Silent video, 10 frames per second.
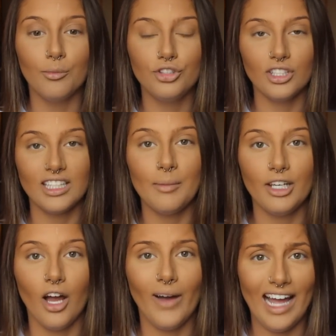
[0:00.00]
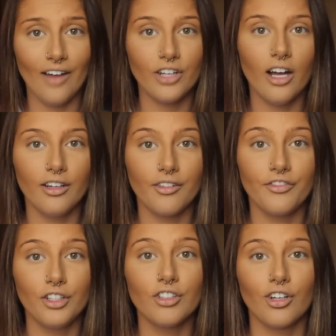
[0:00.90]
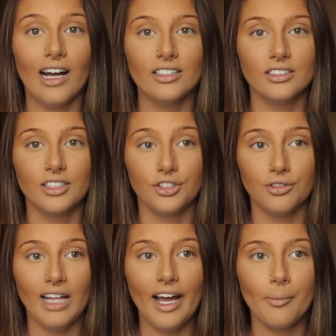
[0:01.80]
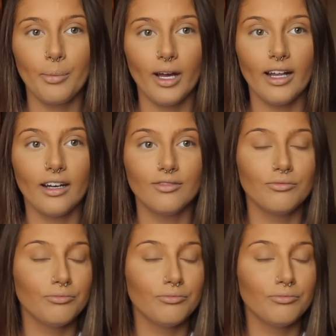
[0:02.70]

just let me know. I have gotten a few requests to do that, but